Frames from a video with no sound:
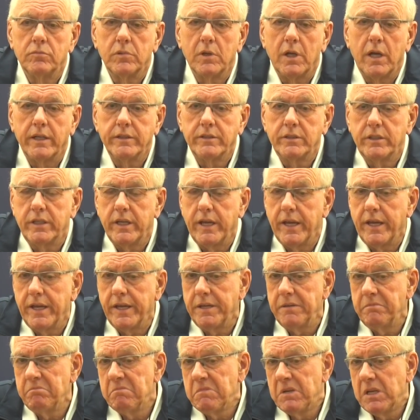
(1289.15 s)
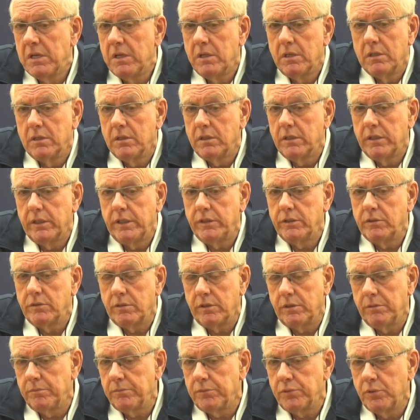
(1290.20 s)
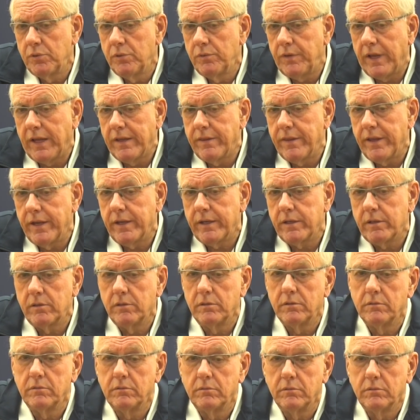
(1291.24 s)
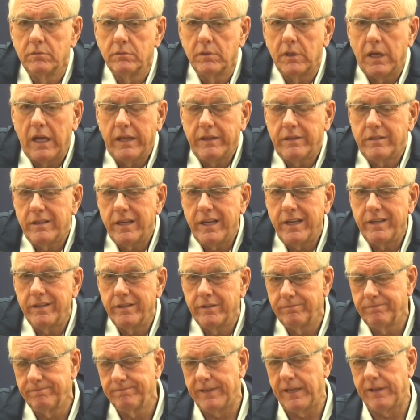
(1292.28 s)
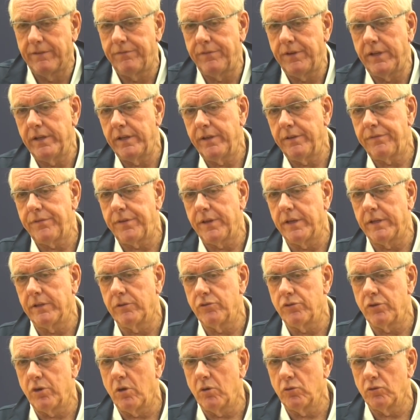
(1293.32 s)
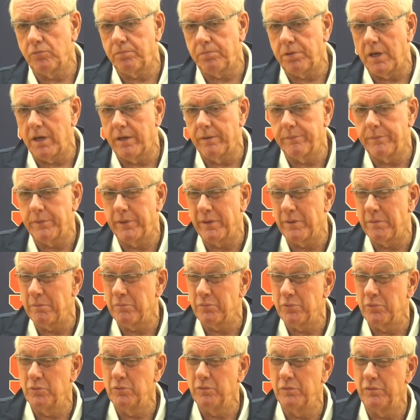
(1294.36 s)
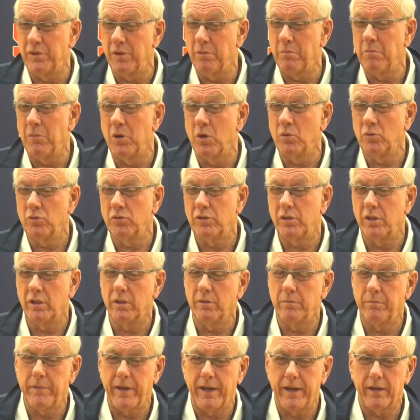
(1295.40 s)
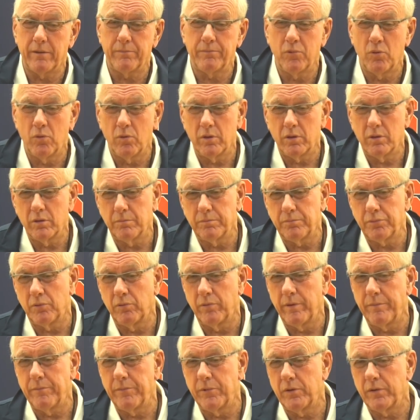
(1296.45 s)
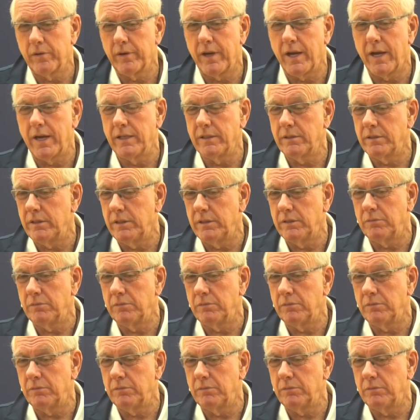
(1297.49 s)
I'd say he's improved. I'd say if anything, Joe's probably improved the most in the backcourt or perimeter guys.